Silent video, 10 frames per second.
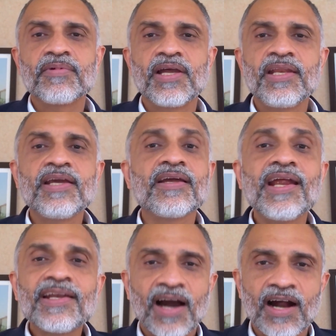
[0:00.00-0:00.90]
any
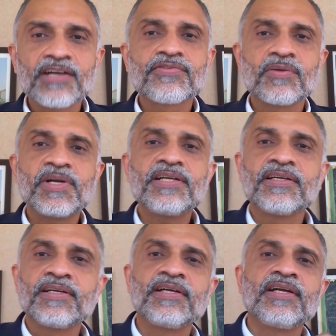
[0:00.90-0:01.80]
great heart from it.
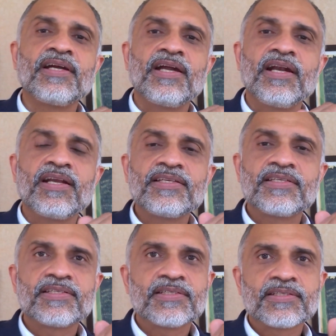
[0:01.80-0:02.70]
It
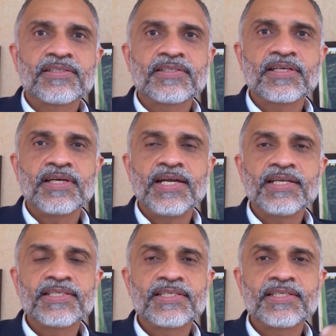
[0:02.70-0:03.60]
is
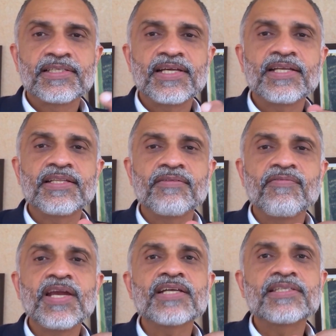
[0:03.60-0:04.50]
that
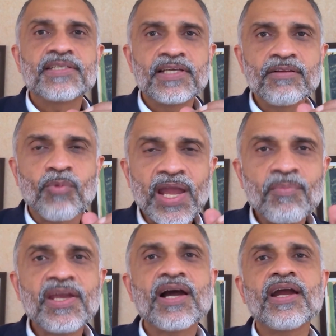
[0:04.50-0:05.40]
we are still way
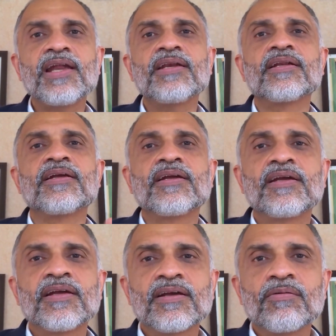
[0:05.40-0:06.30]
behind
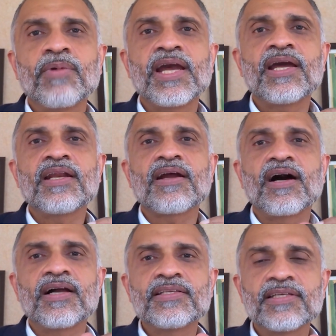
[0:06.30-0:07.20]
where
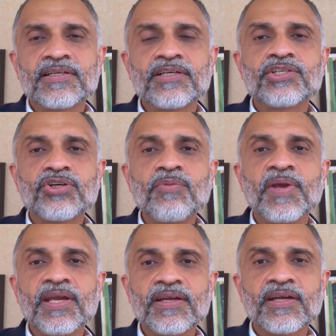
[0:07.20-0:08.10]
our children should
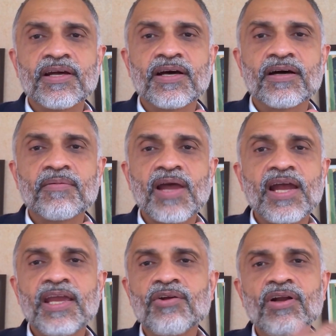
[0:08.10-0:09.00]
be
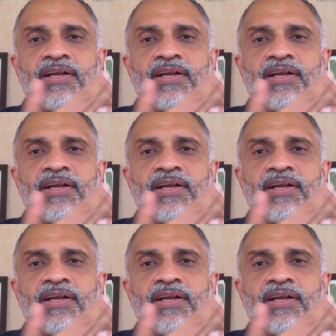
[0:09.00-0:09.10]
in all